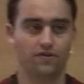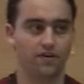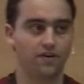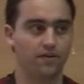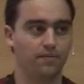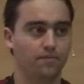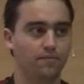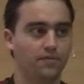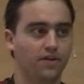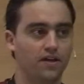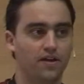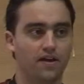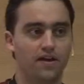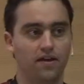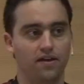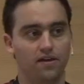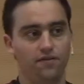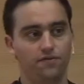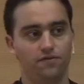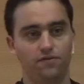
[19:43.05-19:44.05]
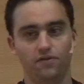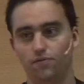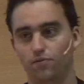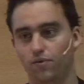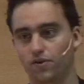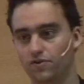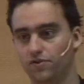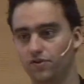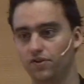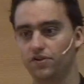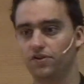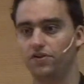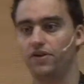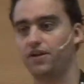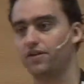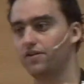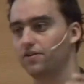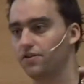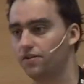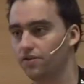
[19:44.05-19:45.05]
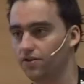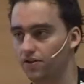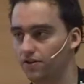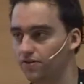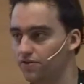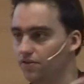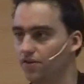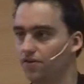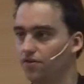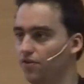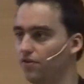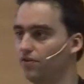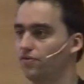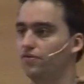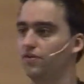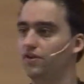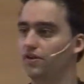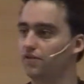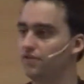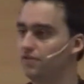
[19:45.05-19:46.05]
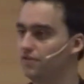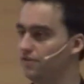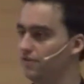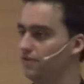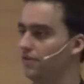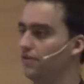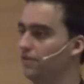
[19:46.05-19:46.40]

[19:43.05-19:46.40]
Um, if you want to inject just a concrete